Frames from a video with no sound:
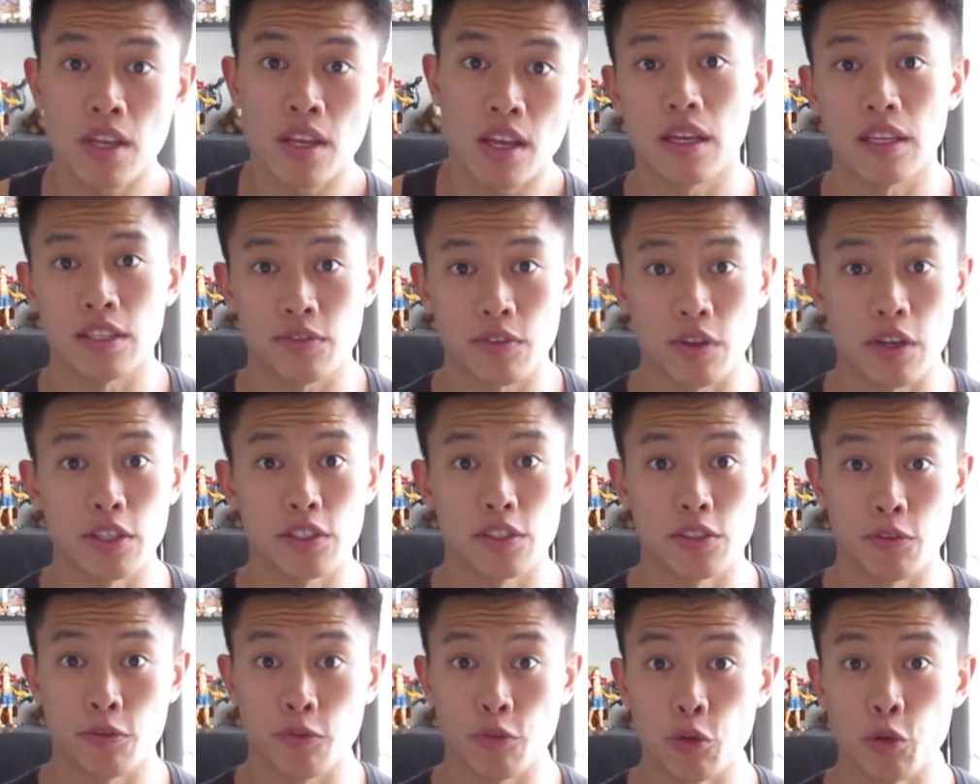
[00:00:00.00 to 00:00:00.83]
As far
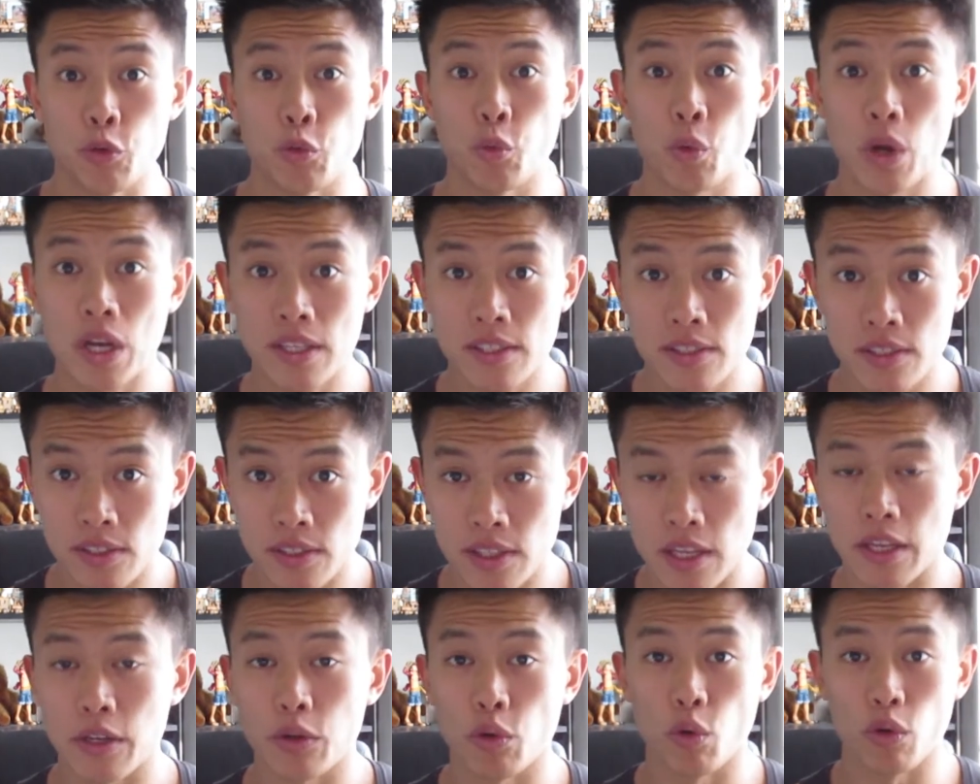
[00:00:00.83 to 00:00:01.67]
as the food
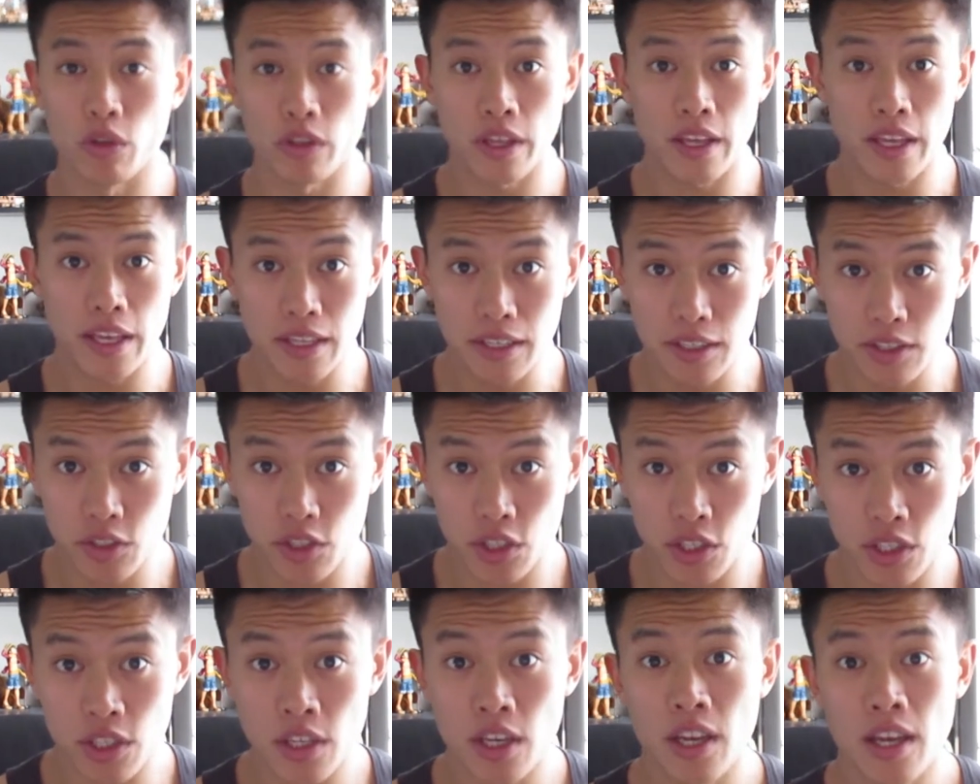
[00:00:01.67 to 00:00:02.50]
waste and all the
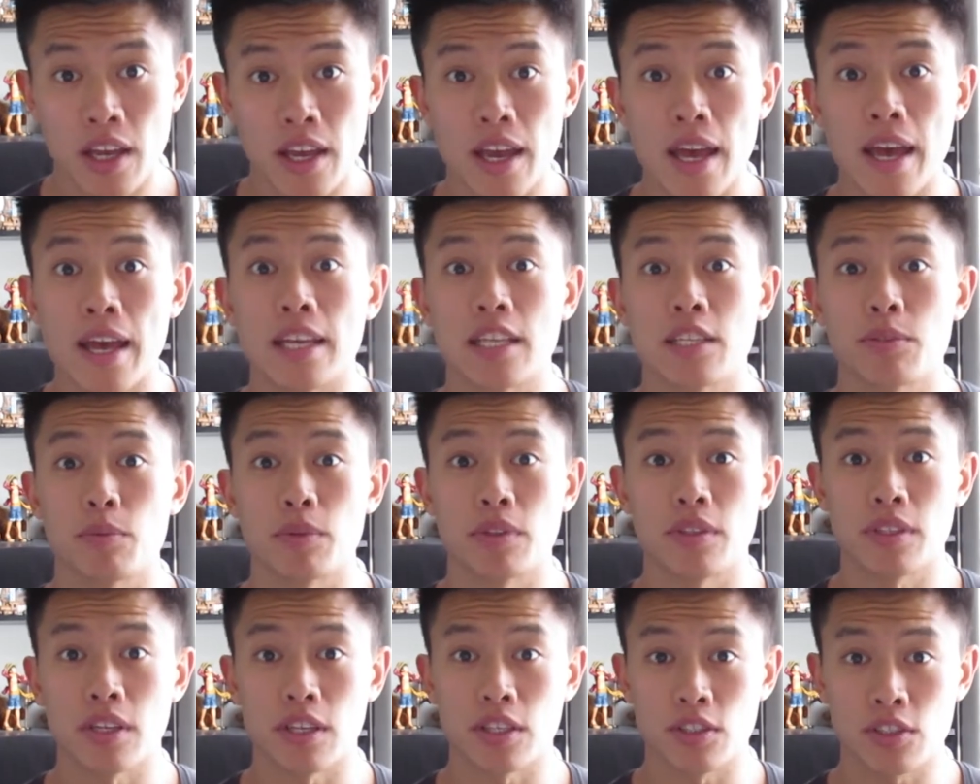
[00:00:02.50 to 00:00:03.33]
energy has
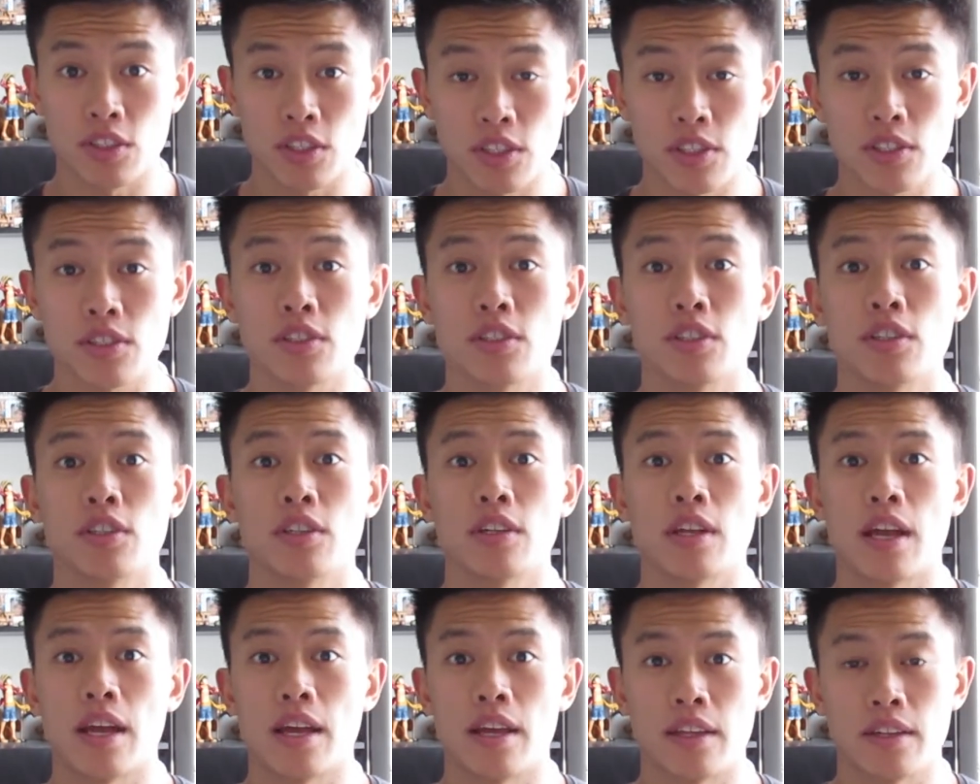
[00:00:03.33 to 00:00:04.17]
been
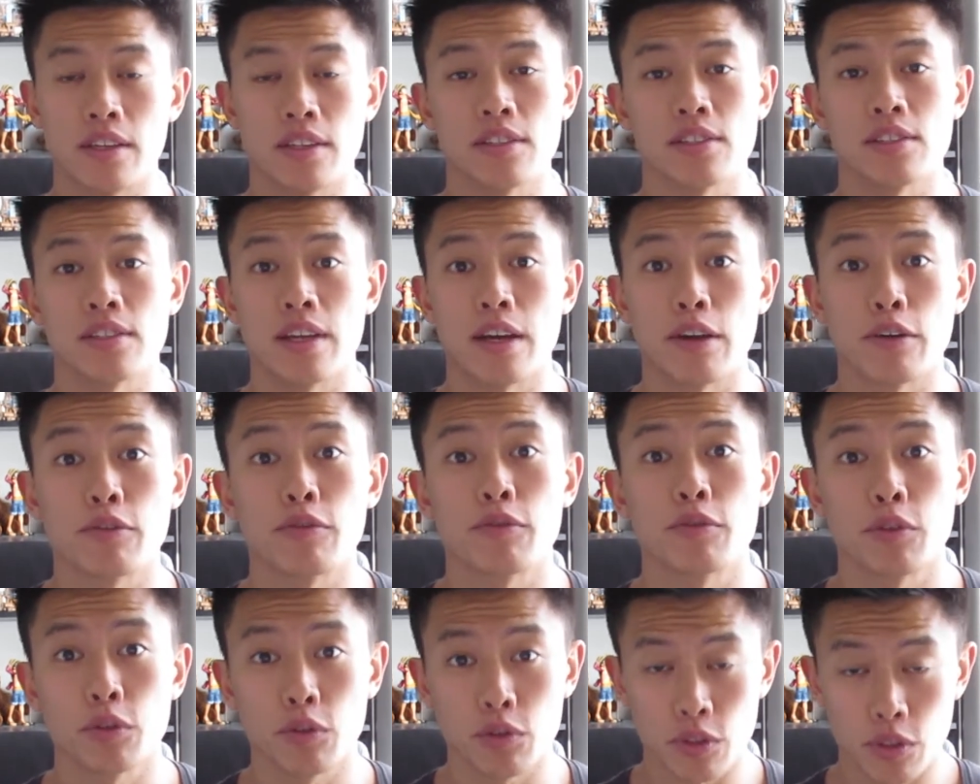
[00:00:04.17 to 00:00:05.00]
digested and is now
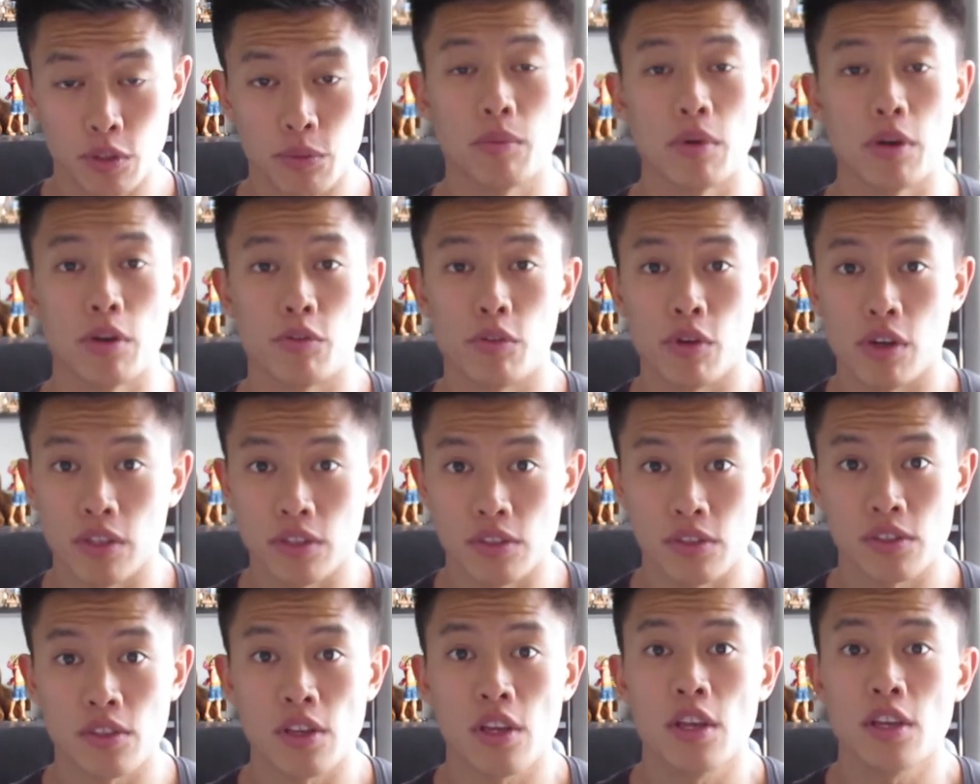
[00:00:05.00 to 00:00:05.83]
fueling my
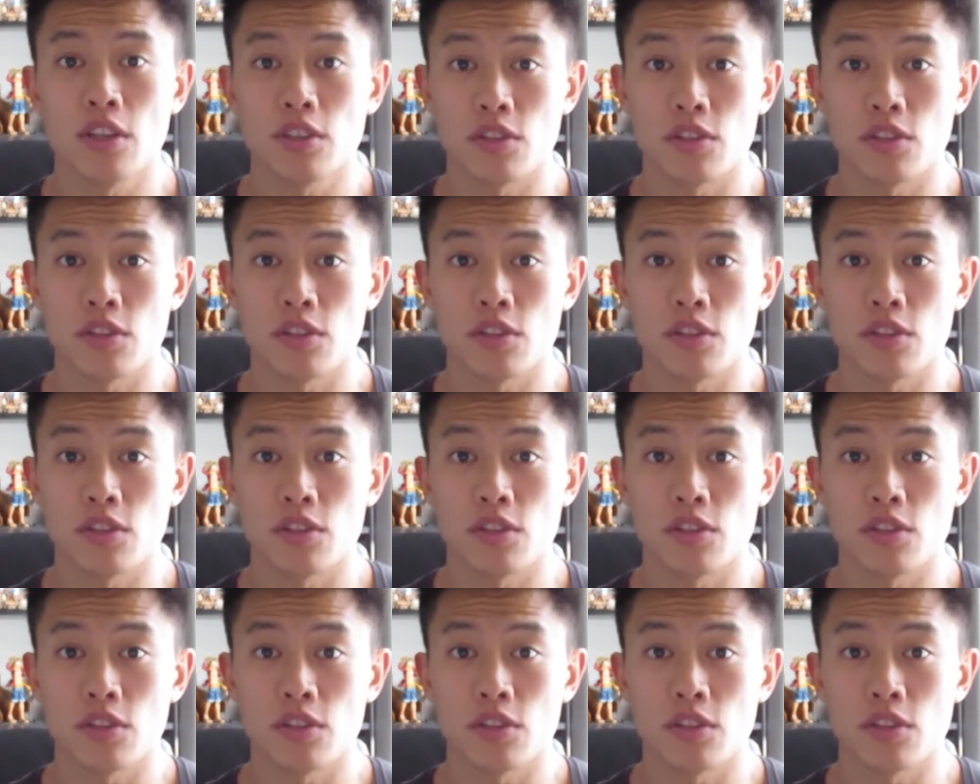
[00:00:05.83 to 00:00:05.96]
runs.